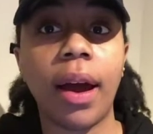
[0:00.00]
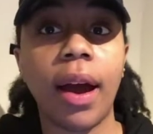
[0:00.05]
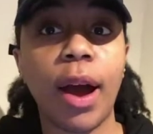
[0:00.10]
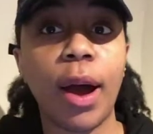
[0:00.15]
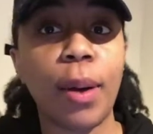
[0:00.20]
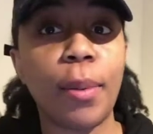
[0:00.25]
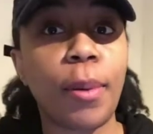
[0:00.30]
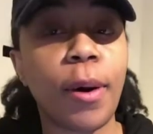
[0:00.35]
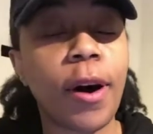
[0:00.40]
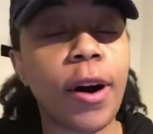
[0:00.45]

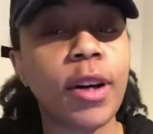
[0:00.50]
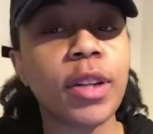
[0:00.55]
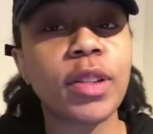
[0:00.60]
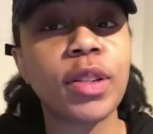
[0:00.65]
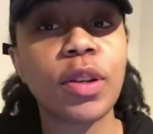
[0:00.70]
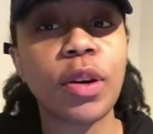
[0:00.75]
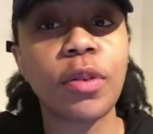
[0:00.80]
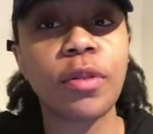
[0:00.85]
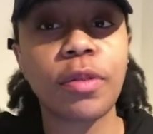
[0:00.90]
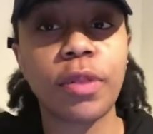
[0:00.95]
I'm
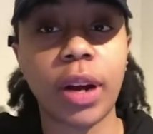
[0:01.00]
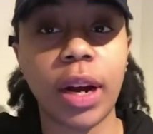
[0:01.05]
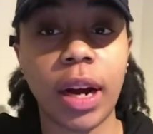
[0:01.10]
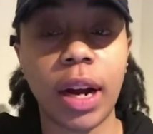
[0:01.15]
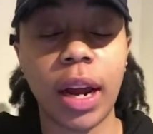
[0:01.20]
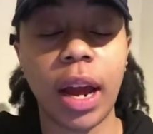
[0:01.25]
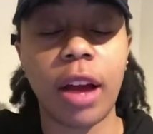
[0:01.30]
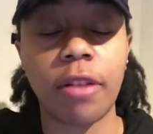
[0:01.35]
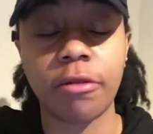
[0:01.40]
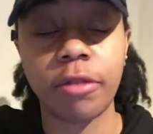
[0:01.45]
also
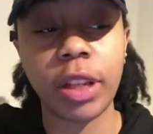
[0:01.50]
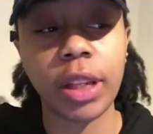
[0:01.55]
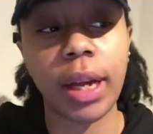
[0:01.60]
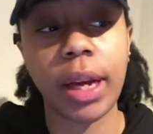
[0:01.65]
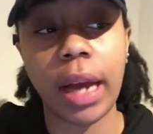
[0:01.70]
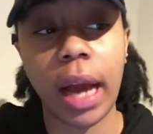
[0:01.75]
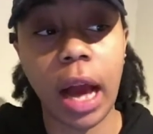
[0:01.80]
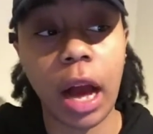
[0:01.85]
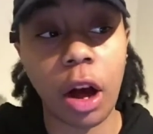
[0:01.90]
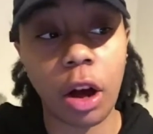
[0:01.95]
afraid, I feel
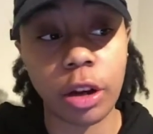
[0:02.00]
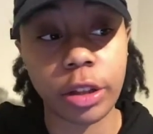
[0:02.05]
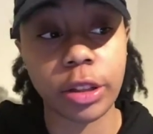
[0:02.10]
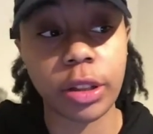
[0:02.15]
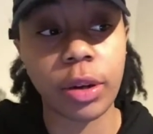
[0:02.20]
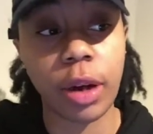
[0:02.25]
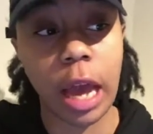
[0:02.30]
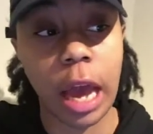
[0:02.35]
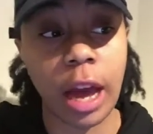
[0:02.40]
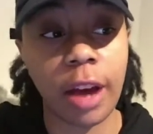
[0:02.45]
like I
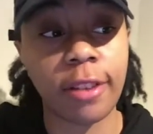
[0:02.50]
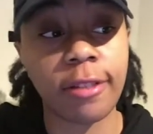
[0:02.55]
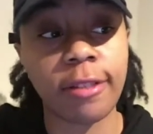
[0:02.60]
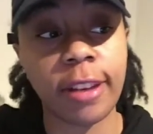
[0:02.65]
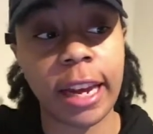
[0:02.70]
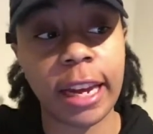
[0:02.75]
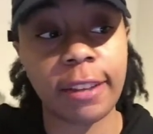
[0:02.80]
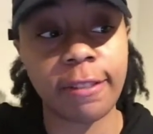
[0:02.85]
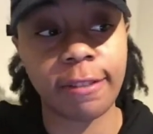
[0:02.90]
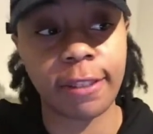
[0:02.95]
also have a